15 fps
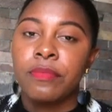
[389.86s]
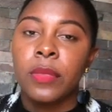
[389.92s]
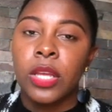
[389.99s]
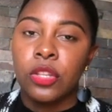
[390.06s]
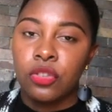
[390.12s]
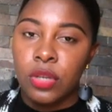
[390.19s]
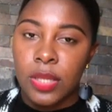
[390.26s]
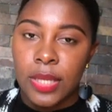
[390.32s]

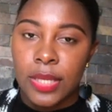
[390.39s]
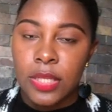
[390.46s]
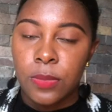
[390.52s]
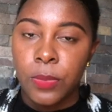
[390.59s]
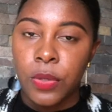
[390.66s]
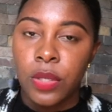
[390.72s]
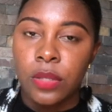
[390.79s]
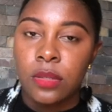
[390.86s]
enjoy the
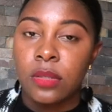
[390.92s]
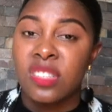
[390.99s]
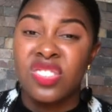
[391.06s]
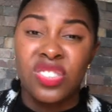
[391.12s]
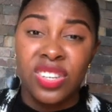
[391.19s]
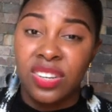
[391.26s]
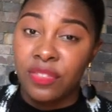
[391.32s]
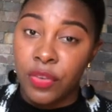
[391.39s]
experience. It's
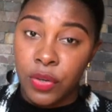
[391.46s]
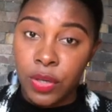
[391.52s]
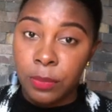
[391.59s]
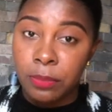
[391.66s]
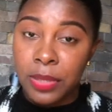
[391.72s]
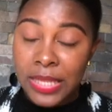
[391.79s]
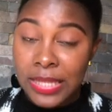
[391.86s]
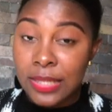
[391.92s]
not a very
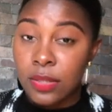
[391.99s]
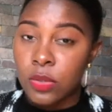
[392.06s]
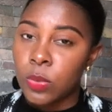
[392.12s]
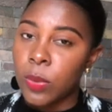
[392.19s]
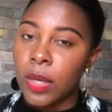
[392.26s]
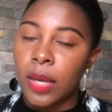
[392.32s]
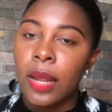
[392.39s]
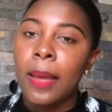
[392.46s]
pleasant
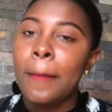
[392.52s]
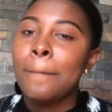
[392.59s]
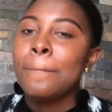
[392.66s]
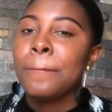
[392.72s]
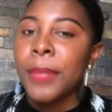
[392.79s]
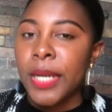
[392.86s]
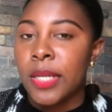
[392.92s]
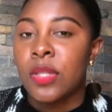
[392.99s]
one,
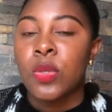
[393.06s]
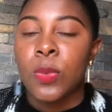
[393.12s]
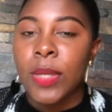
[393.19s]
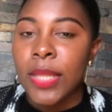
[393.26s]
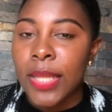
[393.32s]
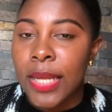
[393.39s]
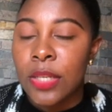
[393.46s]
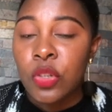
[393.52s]
but it's
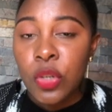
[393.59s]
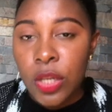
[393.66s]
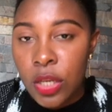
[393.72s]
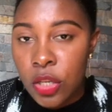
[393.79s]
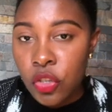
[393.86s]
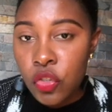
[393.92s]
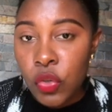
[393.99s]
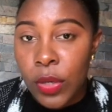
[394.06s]
one that you
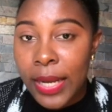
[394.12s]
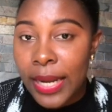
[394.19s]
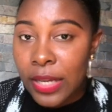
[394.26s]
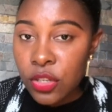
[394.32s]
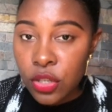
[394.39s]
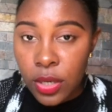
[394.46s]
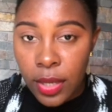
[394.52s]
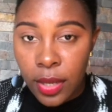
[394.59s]
can enjoy and
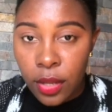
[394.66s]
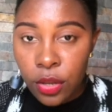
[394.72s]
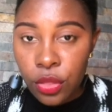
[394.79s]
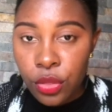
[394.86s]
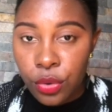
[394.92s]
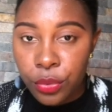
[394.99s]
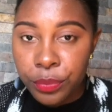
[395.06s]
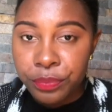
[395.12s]
actually get
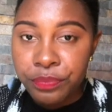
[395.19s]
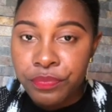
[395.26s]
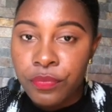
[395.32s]
through.